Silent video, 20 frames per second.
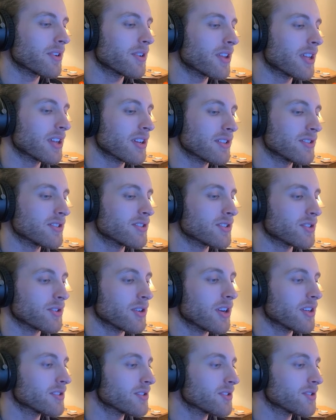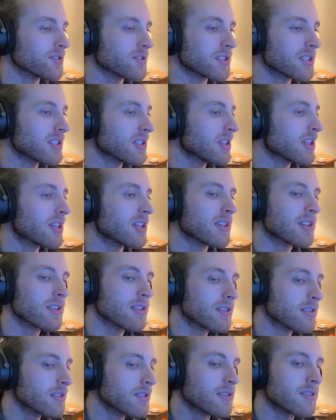like just across the street. Like
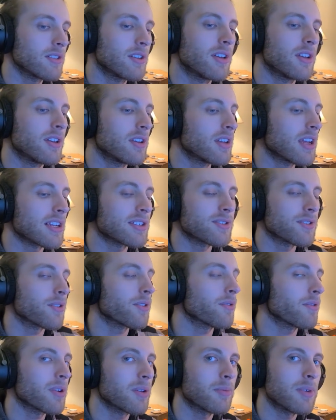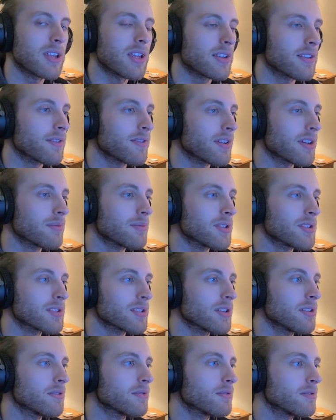extra 3 minutes, fam. Let's
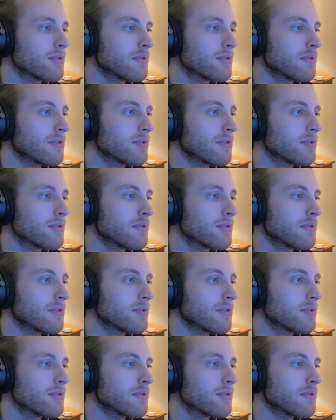go.